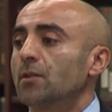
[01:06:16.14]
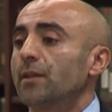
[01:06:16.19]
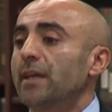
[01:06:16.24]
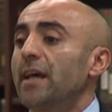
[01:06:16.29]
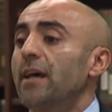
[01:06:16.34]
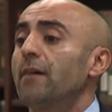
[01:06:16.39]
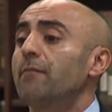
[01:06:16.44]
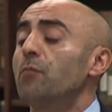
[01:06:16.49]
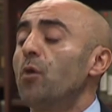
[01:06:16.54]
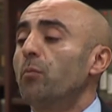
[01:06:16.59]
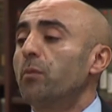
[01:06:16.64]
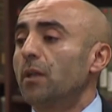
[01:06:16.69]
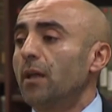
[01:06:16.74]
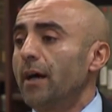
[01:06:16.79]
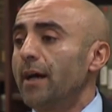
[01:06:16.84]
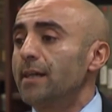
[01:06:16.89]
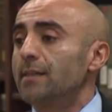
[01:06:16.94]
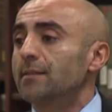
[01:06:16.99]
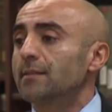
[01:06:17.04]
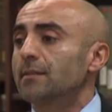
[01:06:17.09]
So they have
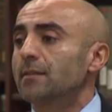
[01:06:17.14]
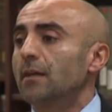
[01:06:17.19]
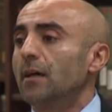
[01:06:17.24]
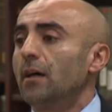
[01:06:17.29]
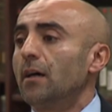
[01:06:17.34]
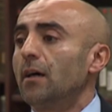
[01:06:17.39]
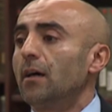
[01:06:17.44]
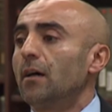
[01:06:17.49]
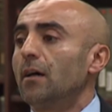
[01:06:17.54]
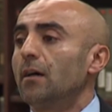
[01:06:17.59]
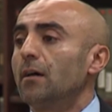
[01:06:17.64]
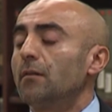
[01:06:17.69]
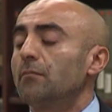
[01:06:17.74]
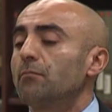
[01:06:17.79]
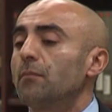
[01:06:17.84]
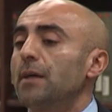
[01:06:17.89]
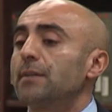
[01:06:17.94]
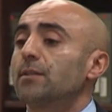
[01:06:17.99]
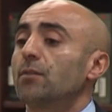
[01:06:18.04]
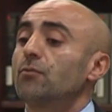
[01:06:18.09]
mobilized
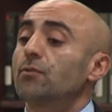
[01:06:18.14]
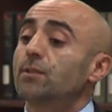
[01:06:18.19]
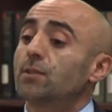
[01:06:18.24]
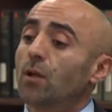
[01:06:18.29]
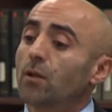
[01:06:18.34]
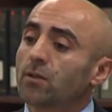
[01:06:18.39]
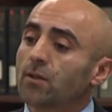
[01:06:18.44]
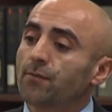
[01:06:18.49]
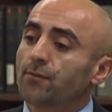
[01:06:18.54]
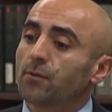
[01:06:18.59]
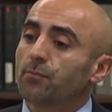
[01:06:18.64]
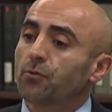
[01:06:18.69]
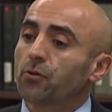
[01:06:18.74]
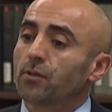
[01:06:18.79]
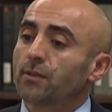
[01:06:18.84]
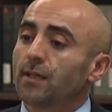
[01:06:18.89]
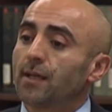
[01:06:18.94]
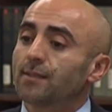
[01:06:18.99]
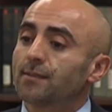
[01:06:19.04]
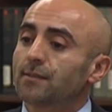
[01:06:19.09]
uh, as a result of the
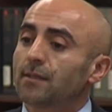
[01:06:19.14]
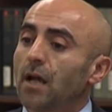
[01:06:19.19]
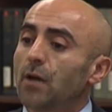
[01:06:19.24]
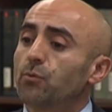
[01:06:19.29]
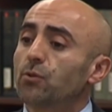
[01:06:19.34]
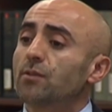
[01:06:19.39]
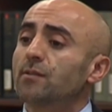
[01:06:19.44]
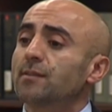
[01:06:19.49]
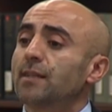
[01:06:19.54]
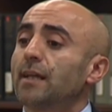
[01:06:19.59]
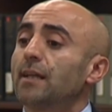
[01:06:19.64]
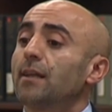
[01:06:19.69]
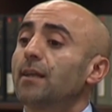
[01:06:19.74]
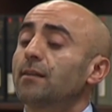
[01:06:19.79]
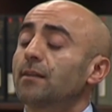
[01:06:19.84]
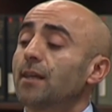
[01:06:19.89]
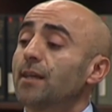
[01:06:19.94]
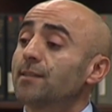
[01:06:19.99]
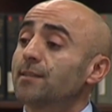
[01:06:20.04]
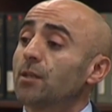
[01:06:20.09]
protest. I wouldn't say
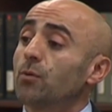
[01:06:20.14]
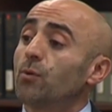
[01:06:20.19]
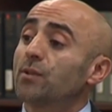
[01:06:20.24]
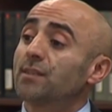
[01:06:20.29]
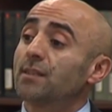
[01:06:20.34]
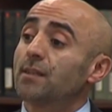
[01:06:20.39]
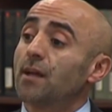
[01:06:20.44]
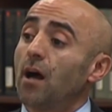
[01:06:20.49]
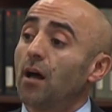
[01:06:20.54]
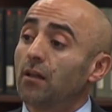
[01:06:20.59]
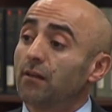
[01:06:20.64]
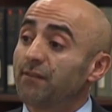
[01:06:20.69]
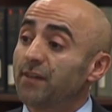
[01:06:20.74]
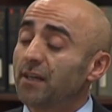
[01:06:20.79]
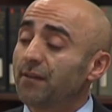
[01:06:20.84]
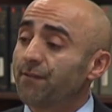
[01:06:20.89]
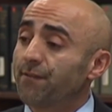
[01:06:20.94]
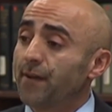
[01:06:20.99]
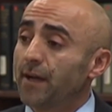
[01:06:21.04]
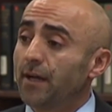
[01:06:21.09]
that Gezi was an
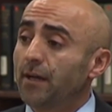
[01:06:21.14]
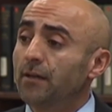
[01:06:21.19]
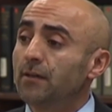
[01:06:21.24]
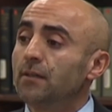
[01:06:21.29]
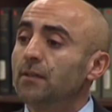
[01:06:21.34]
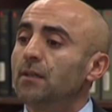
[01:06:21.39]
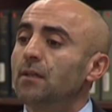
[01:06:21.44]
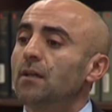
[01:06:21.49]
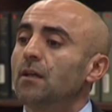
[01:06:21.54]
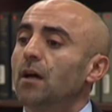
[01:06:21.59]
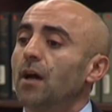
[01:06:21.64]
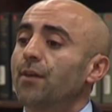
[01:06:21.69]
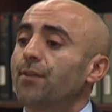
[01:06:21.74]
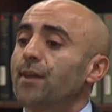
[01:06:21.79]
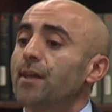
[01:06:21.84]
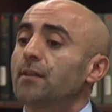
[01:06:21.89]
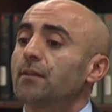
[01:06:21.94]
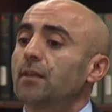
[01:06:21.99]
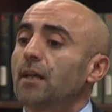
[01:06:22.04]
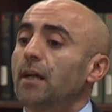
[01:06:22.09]
Alevi affair. I
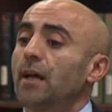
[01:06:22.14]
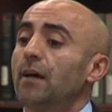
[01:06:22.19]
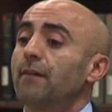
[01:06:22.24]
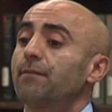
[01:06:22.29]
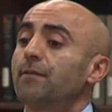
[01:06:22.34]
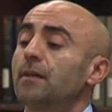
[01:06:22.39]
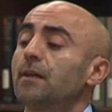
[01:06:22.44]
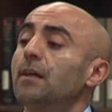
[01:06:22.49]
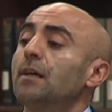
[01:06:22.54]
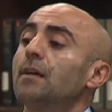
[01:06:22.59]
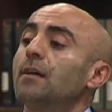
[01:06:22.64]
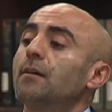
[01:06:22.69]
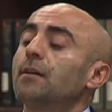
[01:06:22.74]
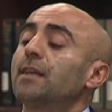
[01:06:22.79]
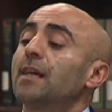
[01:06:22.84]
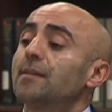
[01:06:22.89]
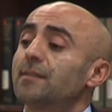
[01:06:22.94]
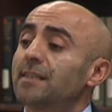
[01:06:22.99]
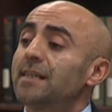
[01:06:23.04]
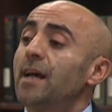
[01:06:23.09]
think they have,
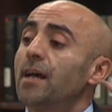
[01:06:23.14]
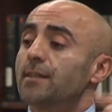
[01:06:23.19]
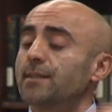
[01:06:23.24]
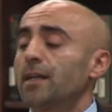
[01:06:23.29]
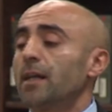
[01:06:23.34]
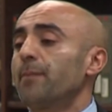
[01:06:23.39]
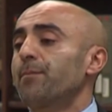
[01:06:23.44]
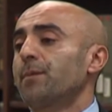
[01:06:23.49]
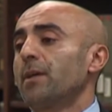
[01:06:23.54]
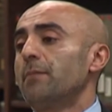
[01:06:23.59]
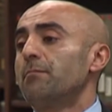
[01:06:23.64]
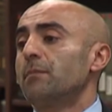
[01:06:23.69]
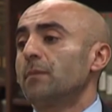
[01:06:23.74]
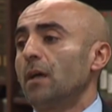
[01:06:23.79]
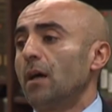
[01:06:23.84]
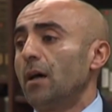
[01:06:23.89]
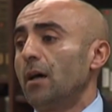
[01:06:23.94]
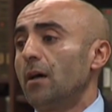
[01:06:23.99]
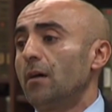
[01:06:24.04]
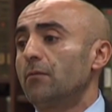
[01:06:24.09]
Gezi has helped them
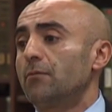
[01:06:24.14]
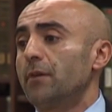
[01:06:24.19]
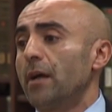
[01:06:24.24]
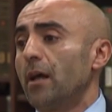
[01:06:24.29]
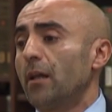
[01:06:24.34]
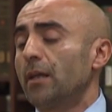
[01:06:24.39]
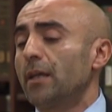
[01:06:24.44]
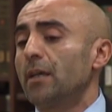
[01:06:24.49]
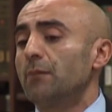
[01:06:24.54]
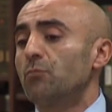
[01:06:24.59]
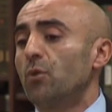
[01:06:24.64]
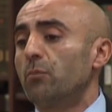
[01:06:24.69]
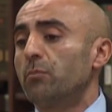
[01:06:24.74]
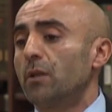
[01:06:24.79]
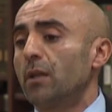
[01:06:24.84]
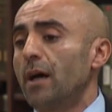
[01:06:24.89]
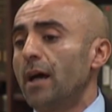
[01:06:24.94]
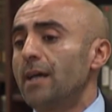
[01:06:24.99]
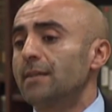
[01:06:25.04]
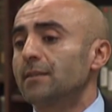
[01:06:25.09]
uh, rally and
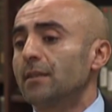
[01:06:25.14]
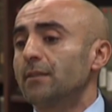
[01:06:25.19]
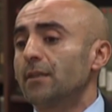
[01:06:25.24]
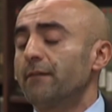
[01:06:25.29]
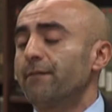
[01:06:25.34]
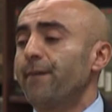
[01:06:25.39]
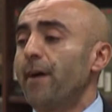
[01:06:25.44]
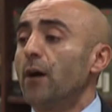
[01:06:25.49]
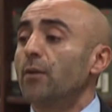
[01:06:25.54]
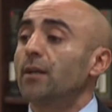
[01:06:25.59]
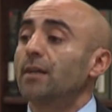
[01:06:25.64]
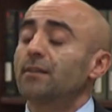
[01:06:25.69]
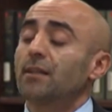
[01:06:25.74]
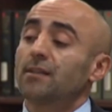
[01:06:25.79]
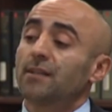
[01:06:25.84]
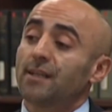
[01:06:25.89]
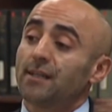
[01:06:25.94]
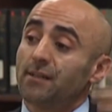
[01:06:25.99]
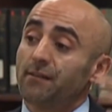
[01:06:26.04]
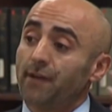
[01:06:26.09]
mobilize, and they found out
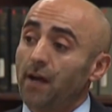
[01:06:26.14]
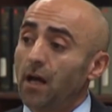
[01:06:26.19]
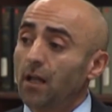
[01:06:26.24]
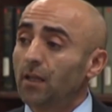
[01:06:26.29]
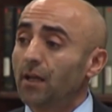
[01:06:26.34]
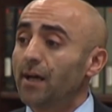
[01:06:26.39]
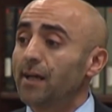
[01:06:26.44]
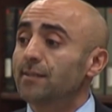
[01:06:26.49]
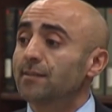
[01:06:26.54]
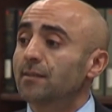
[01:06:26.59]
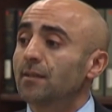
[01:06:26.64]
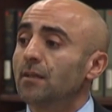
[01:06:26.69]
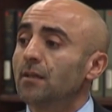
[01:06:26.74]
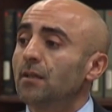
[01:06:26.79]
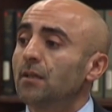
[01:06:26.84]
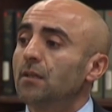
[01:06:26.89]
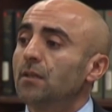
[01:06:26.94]
that they can have allies.